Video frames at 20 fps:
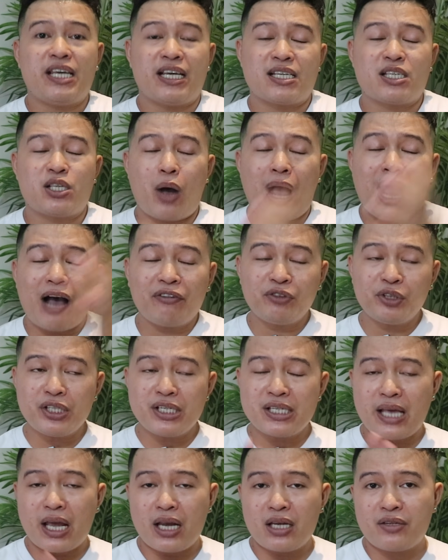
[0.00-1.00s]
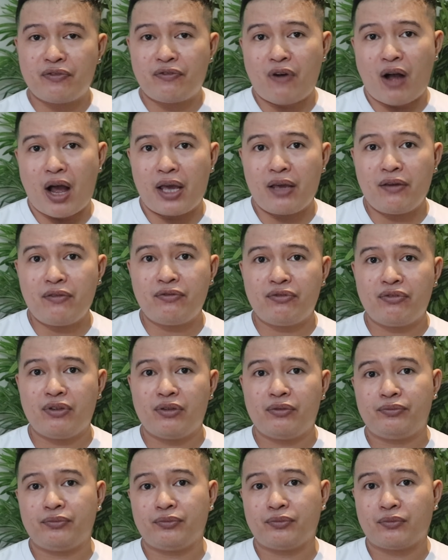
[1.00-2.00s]
So after stage 5,
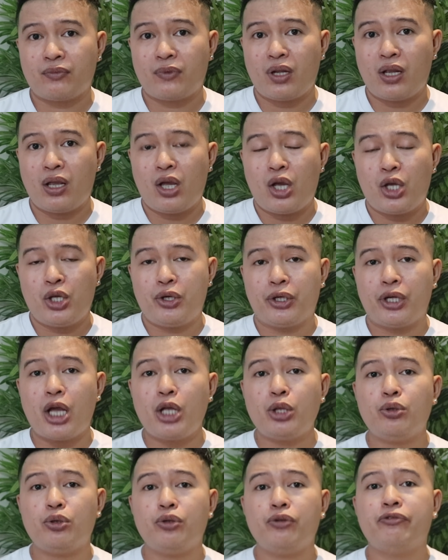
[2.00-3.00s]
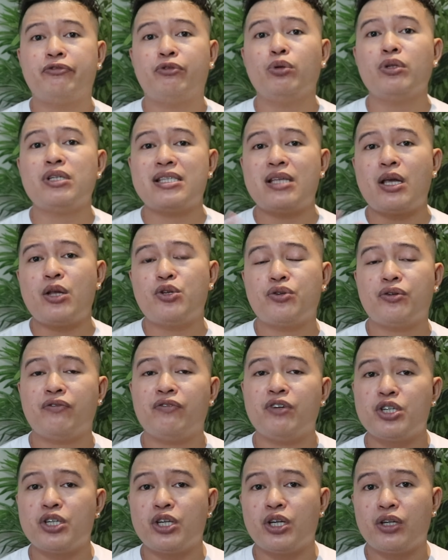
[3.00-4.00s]
you're going to do full stage
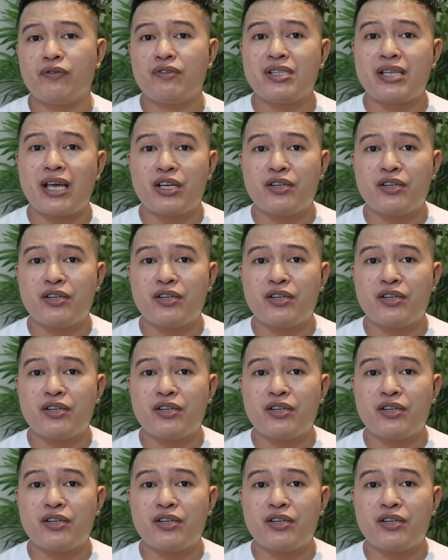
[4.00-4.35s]
revision of stage